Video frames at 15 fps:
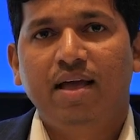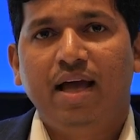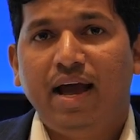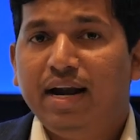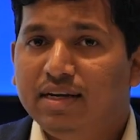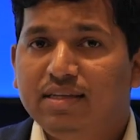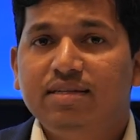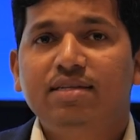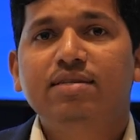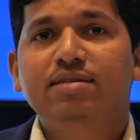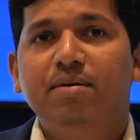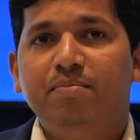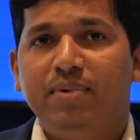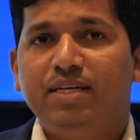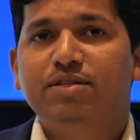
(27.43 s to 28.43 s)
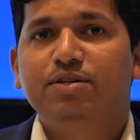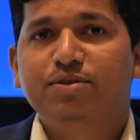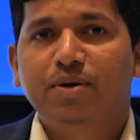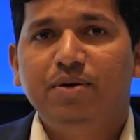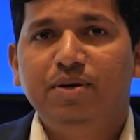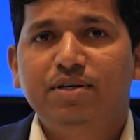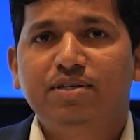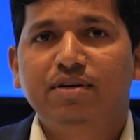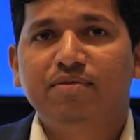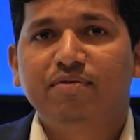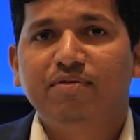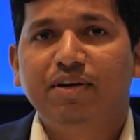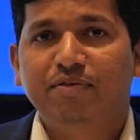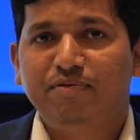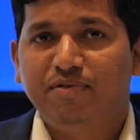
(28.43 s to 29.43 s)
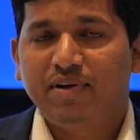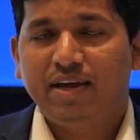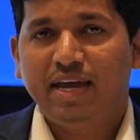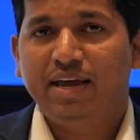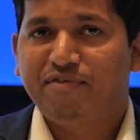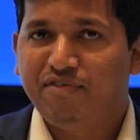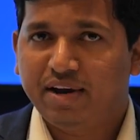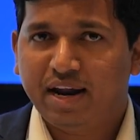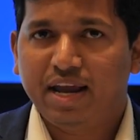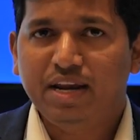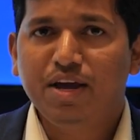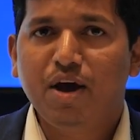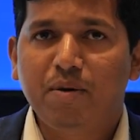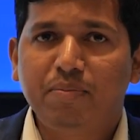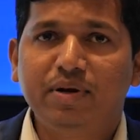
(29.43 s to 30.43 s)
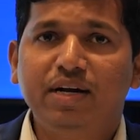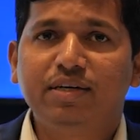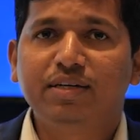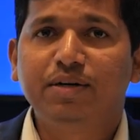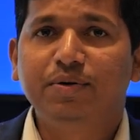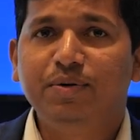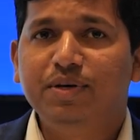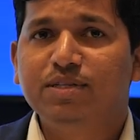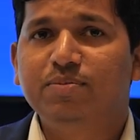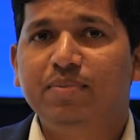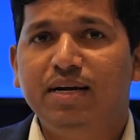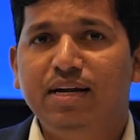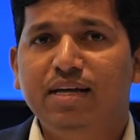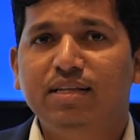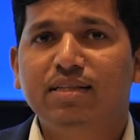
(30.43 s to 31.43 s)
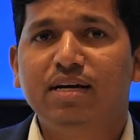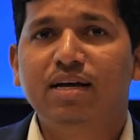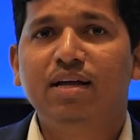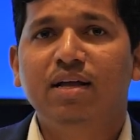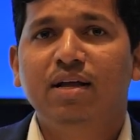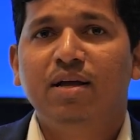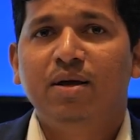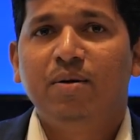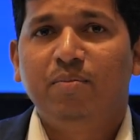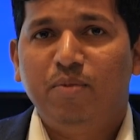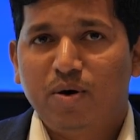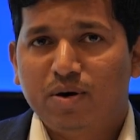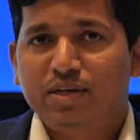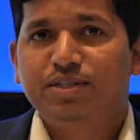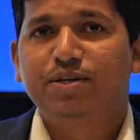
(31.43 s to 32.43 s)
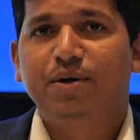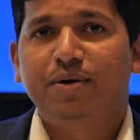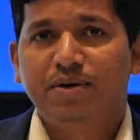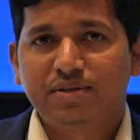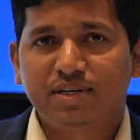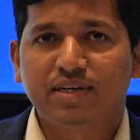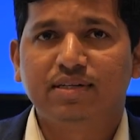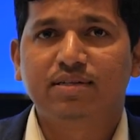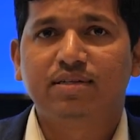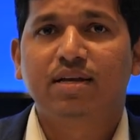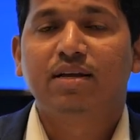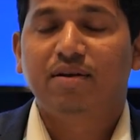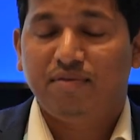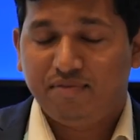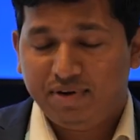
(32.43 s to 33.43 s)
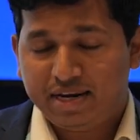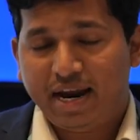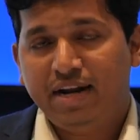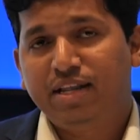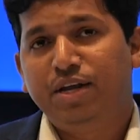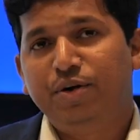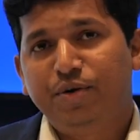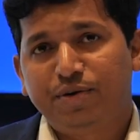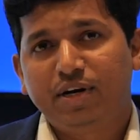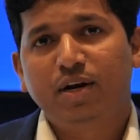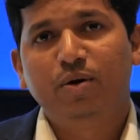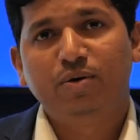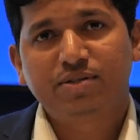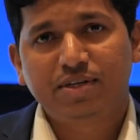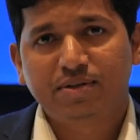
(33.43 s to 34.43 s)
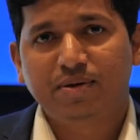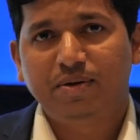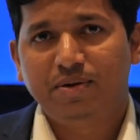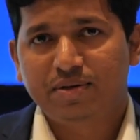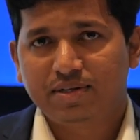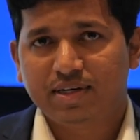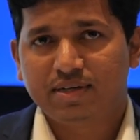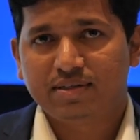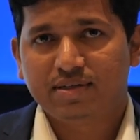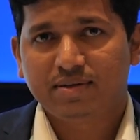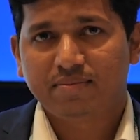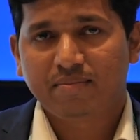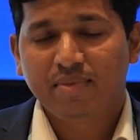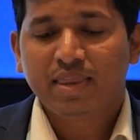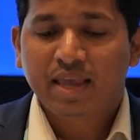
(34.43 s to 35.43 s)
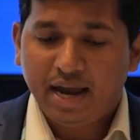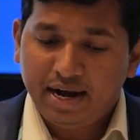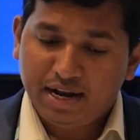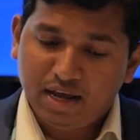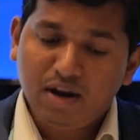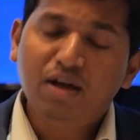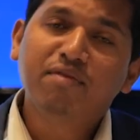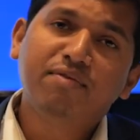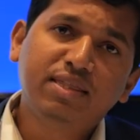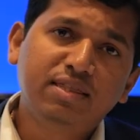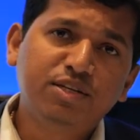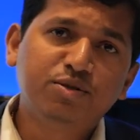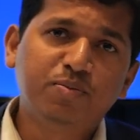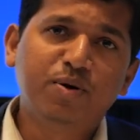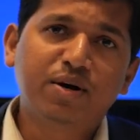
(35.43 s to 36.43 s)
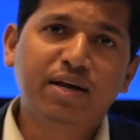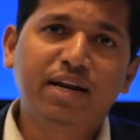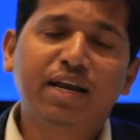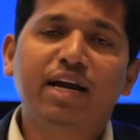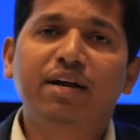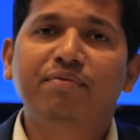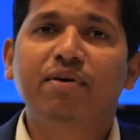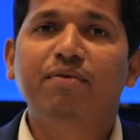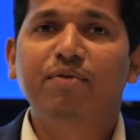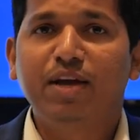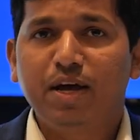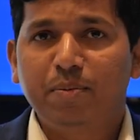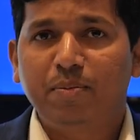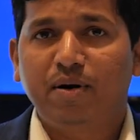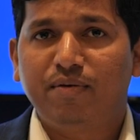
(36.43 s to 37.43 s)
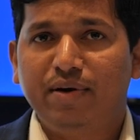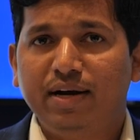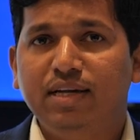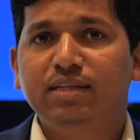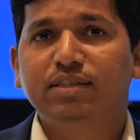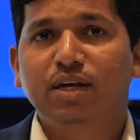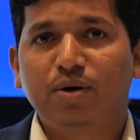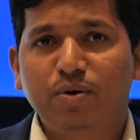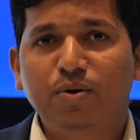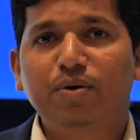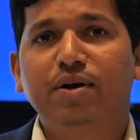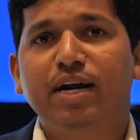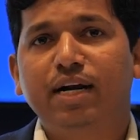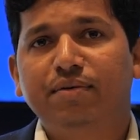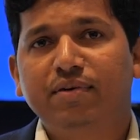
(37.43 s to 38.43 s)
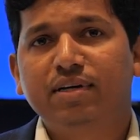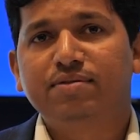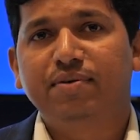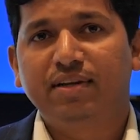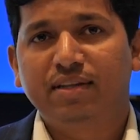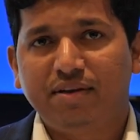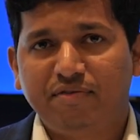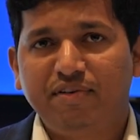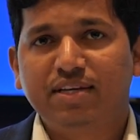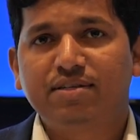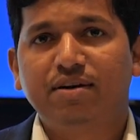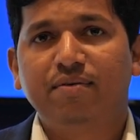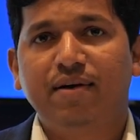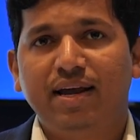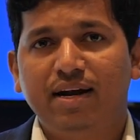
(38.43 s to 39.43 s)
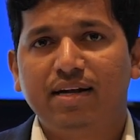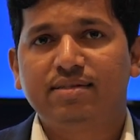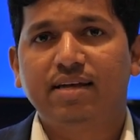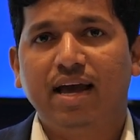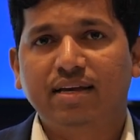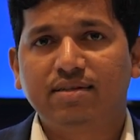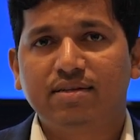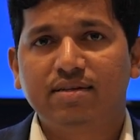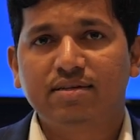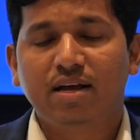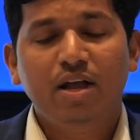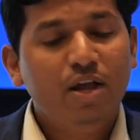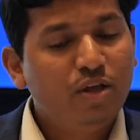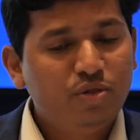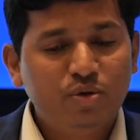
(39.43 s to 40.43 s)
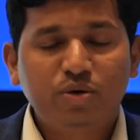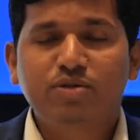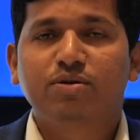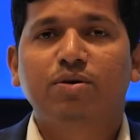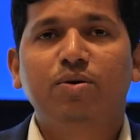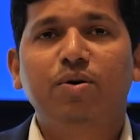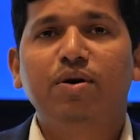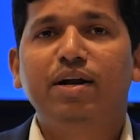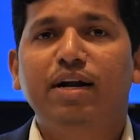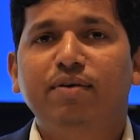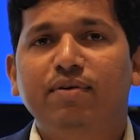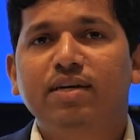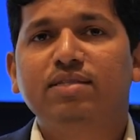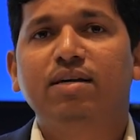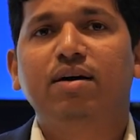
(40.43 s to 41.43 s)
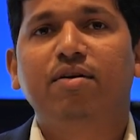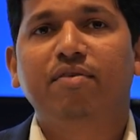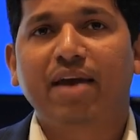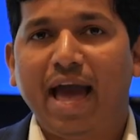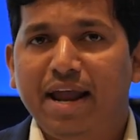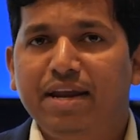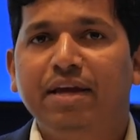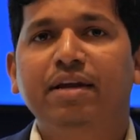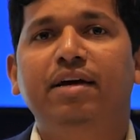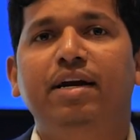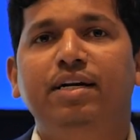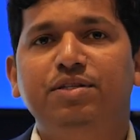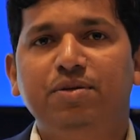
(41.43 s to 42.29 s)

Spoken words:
And this is the best solution for any operator who is building the MOCN solutions and the neutral host solutions. And along with this MOCN Gateway, we are providing the core network for the fixed wireless access. Those core networks are carrier grade